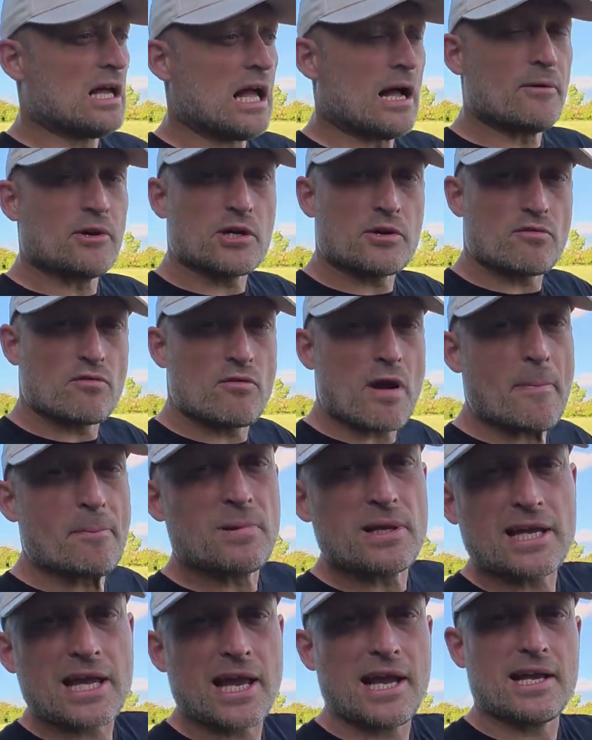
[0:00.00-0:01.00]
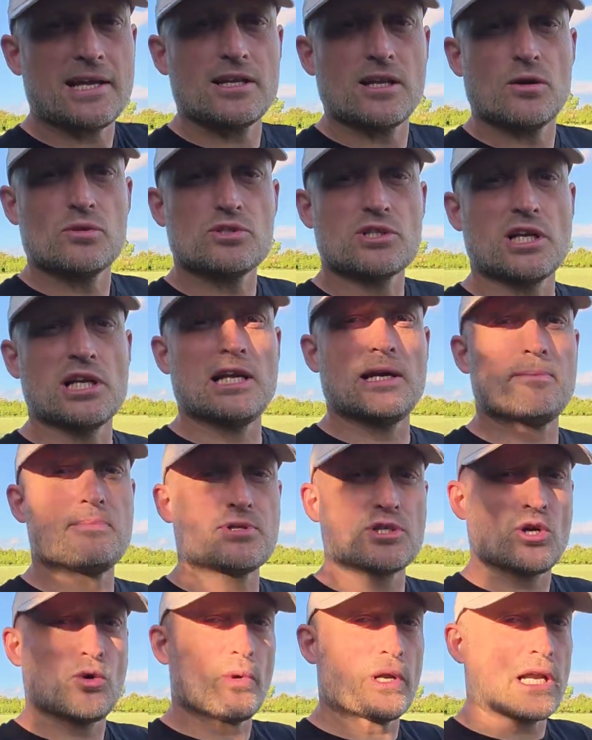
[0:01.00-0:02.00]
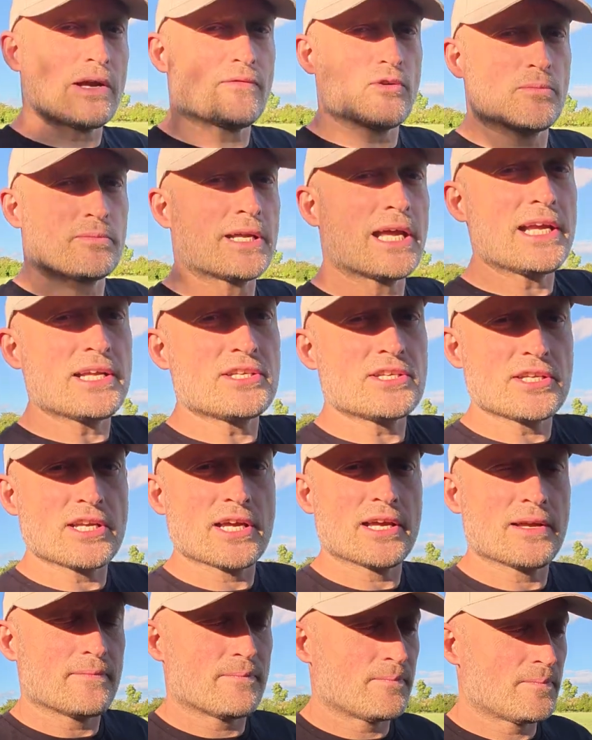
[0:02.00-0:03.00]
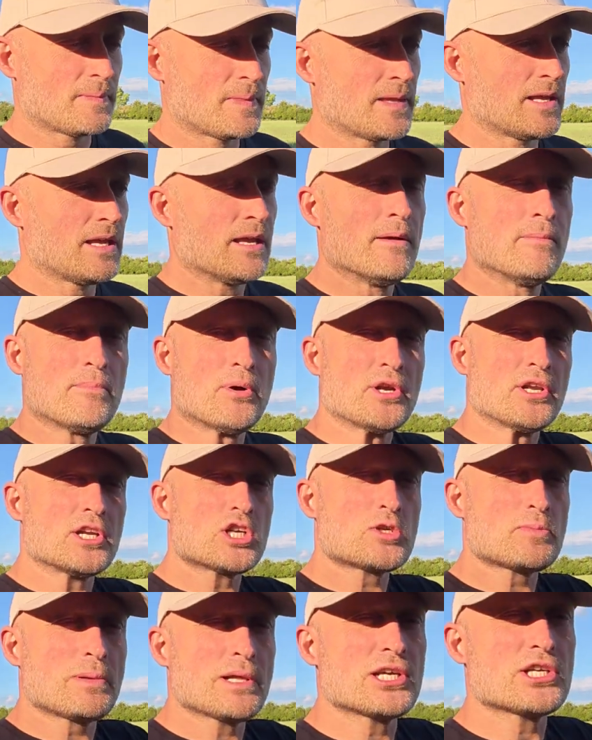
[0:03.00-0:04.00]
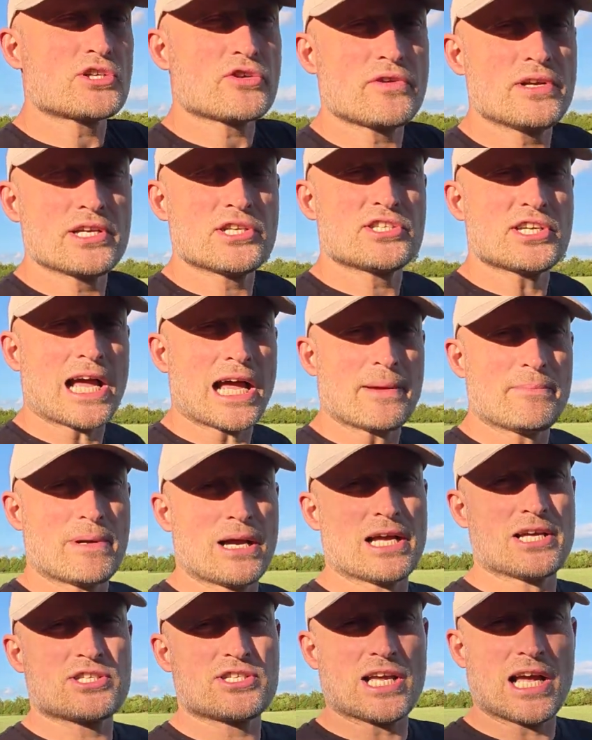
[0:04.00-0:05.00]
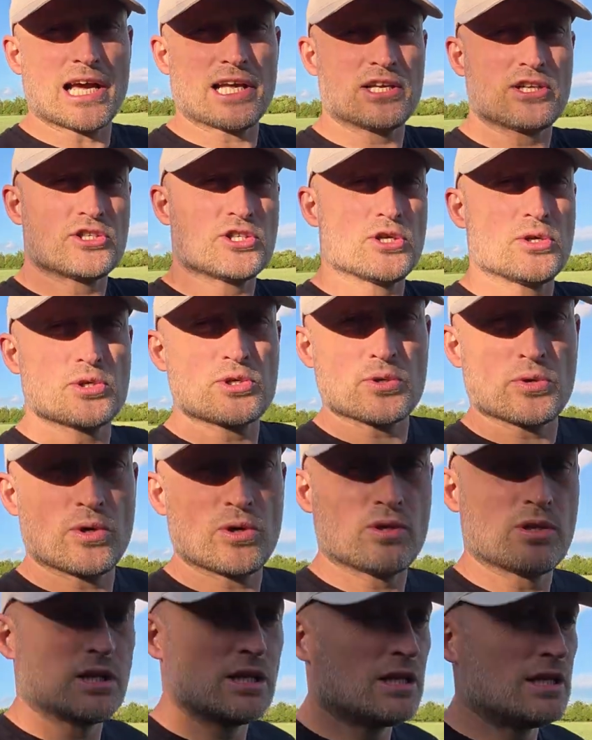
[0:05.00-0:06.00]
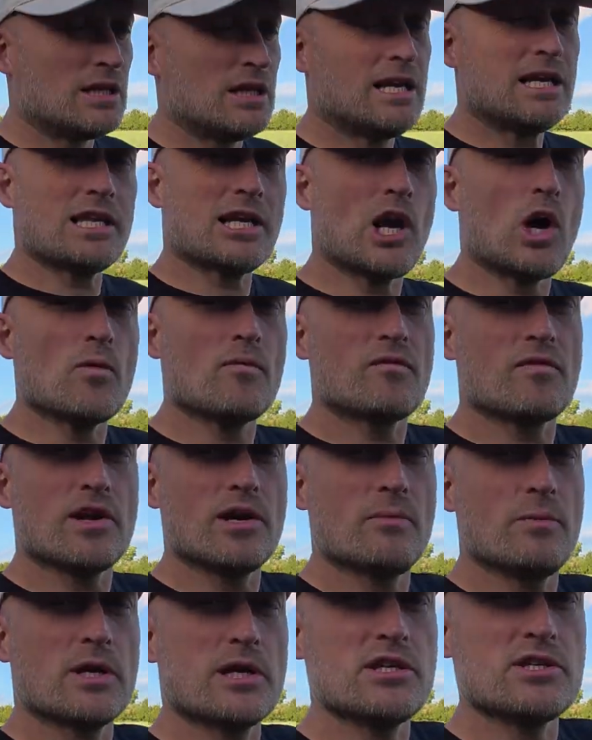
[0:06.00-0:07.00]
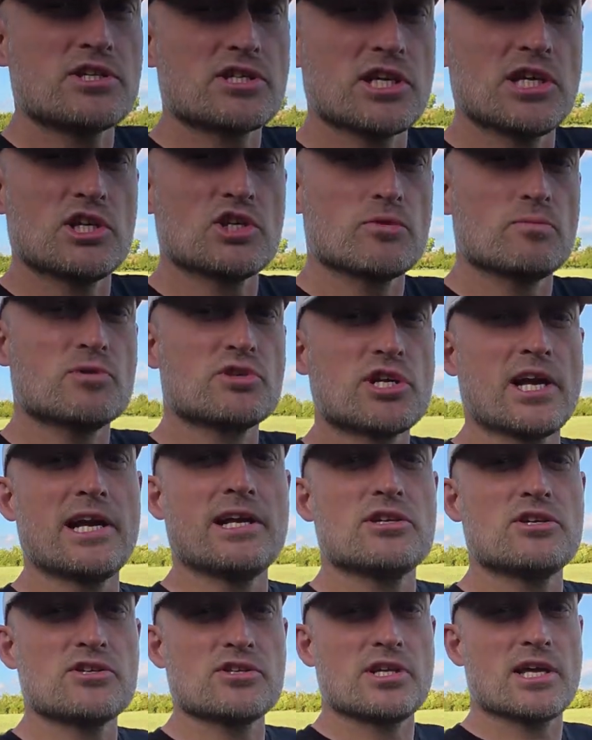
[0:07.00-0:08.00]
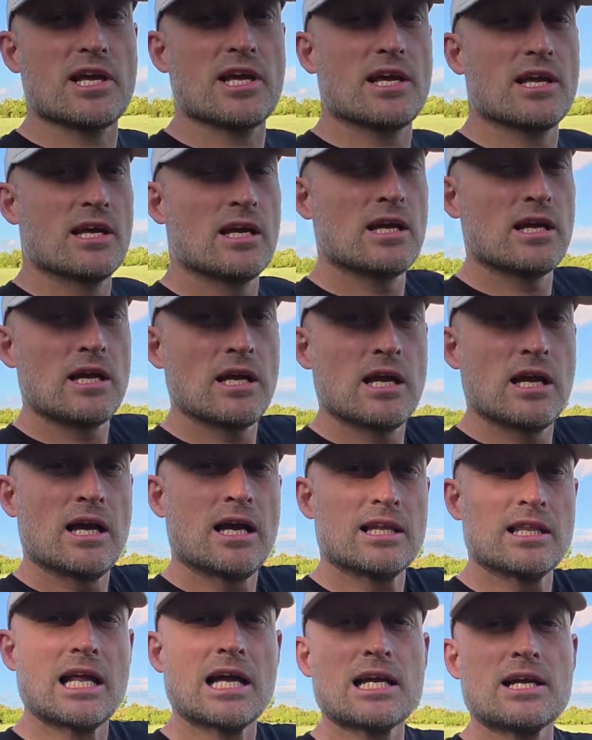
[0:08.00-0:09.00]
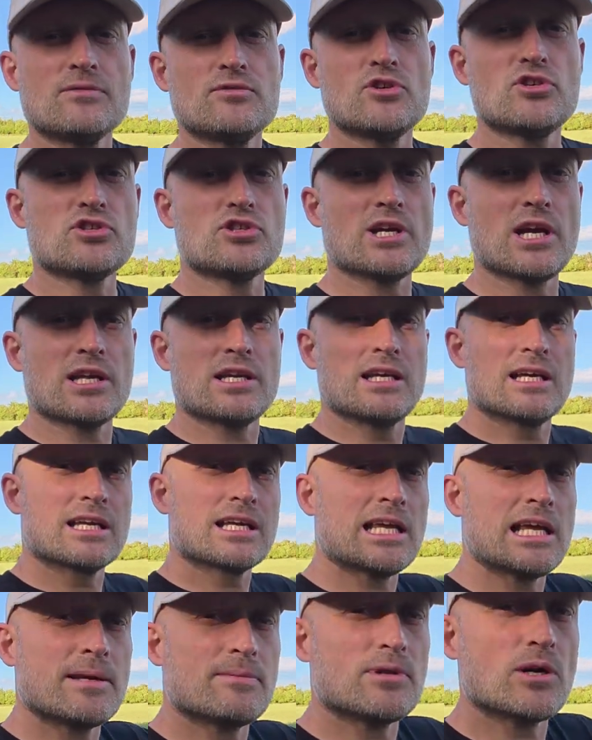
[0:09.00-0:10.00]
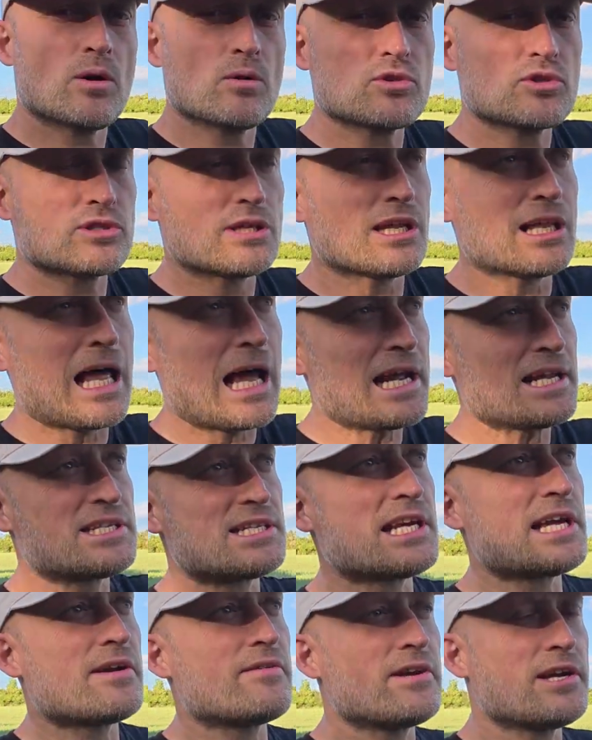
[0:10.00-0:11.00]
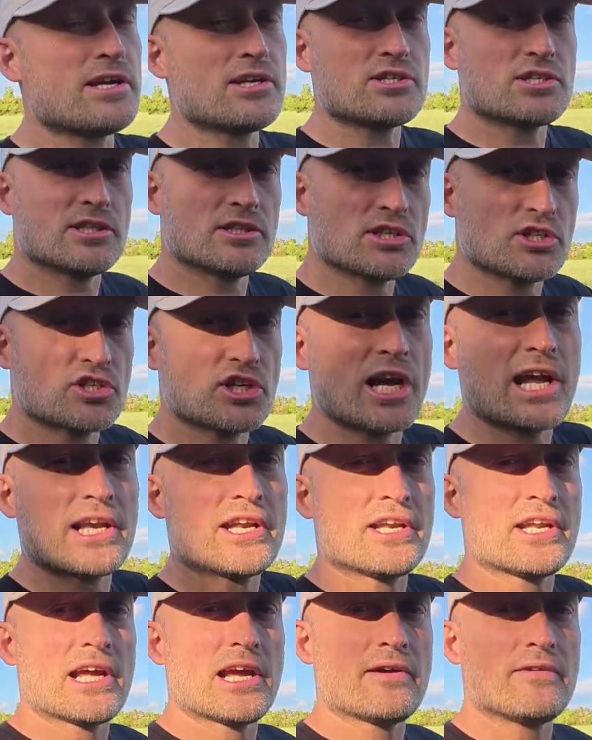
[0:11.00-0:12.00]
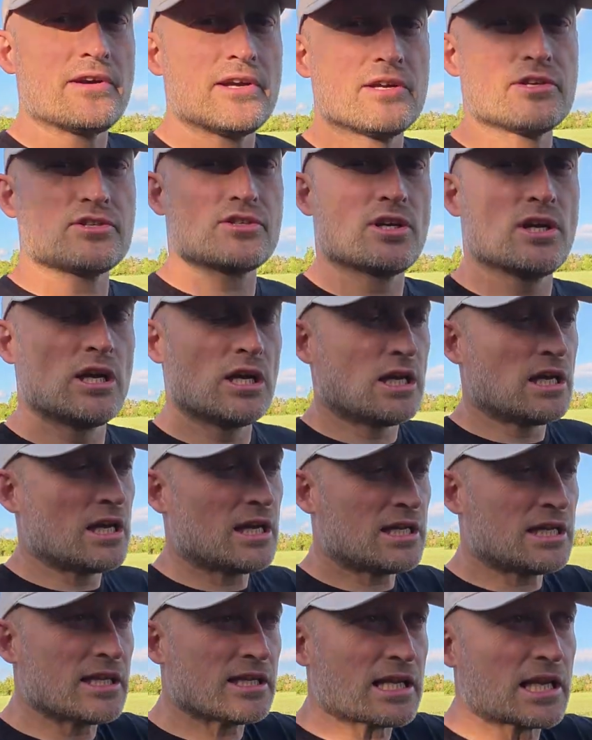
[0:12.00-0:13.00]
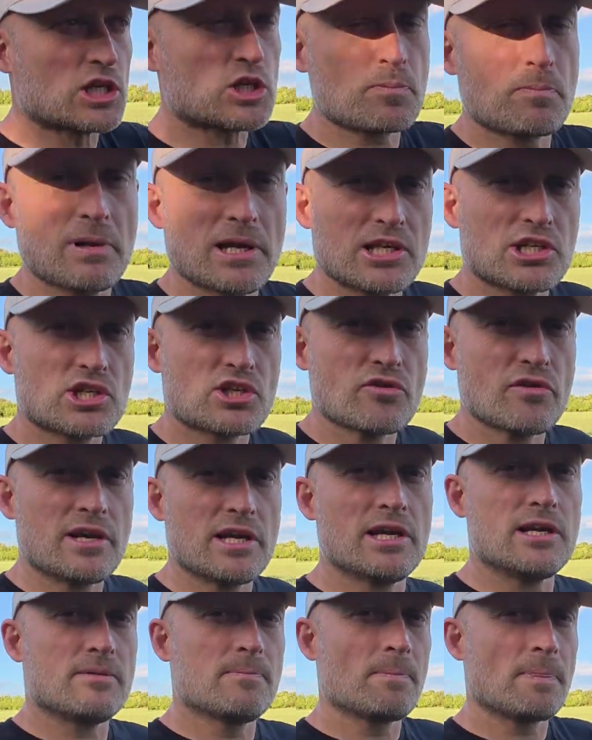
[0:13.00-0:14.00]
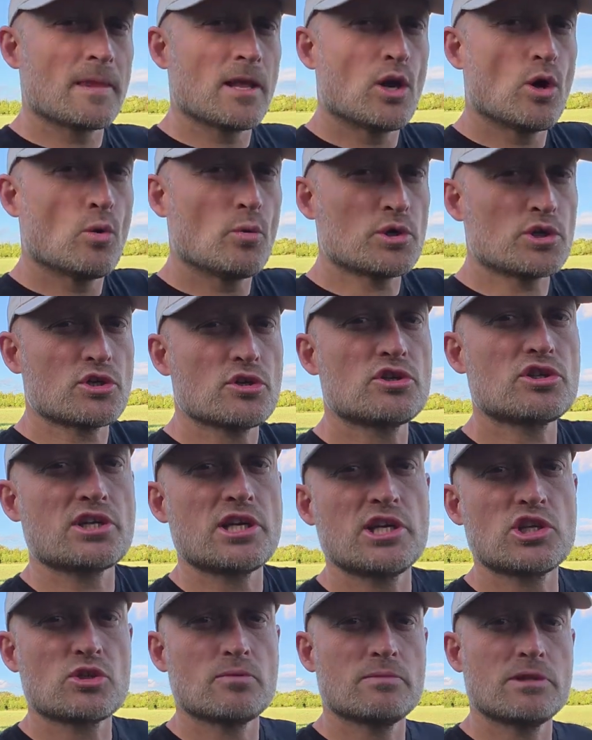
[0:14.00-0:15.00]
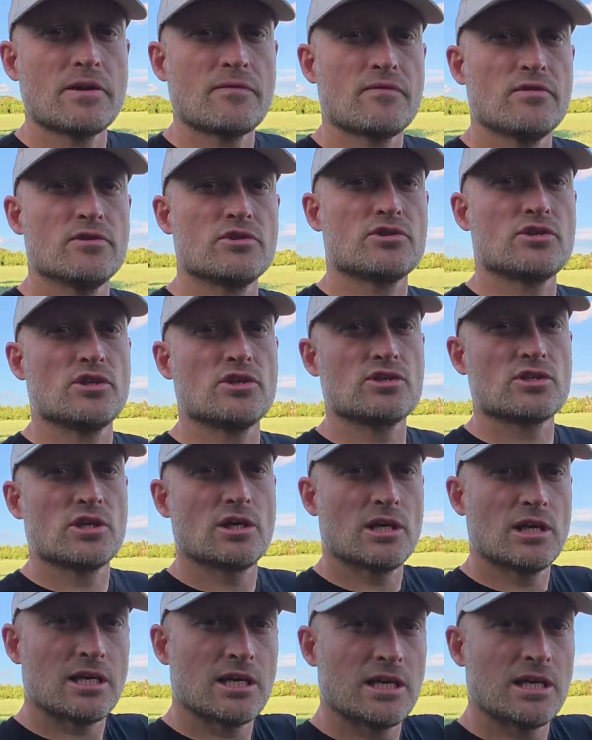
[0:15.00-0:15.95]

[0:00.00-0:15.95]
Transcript: I'm going to be replicating those clips when I've updated it, putting a split screen side by side as usual, and then hopefully we can see some changes there. And like I've just said, keep note of the light areas and the shaded areas, and in that split screen we should see some differences